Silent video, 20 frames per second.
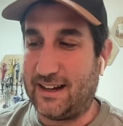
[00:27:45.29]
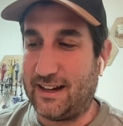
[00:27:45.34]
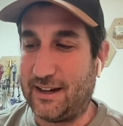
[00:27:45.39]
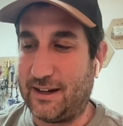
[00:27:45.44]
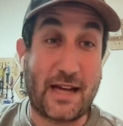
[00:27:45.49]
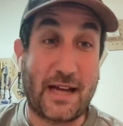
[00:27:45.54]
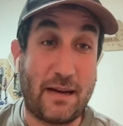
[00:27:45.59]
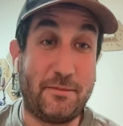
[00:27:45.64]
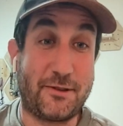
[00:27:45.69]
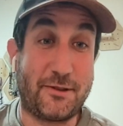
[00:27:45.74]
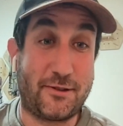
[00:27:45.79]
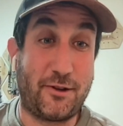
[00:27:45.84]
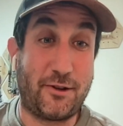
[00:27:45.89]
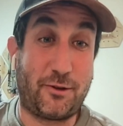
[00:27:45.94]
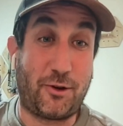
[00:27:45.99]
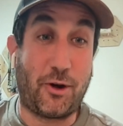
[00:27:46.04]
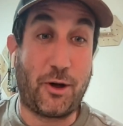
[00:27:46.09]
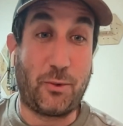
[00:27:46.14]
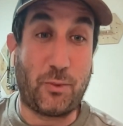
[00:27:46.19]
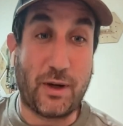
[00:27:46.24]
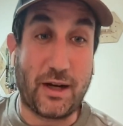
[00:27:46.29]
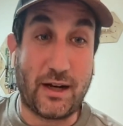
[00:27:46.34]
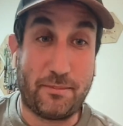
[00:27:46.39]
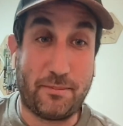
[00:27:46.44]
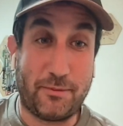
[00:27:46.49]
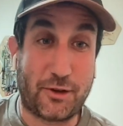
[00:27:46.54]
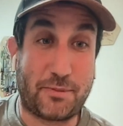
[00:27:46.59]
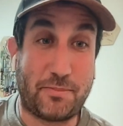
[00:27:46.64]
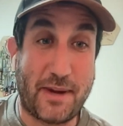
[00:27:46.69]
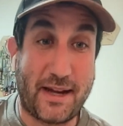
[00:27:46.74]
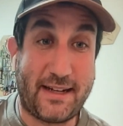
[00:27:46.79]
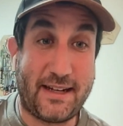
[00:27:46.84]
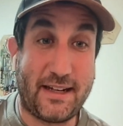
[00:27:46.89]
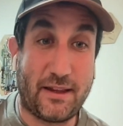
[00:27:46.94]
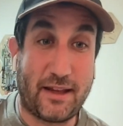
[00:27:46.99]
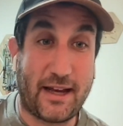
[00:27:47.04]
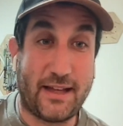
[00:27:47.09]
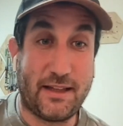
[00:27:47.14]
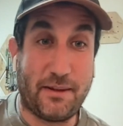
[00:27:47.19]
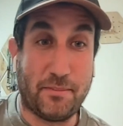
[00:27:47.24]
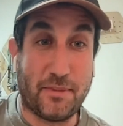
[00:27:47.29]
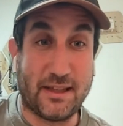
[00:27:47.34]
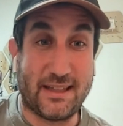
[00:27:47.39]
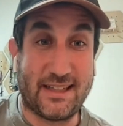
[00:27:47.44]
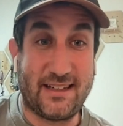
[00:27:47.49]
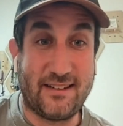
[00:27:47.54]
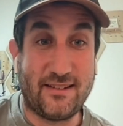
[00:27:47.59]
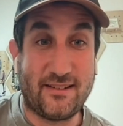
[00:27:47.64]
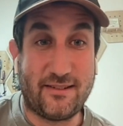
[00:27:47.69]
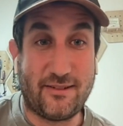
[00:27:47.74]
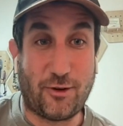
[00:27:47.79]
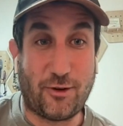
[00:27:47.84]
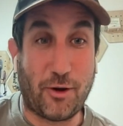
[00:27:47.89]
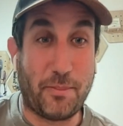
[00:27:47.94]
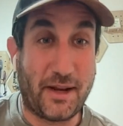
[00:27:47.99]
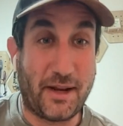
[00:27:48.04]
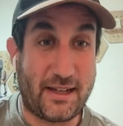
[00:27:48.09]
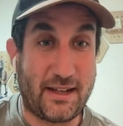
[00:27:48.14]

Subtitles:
At the same time, it's not going well. I'm not making any money,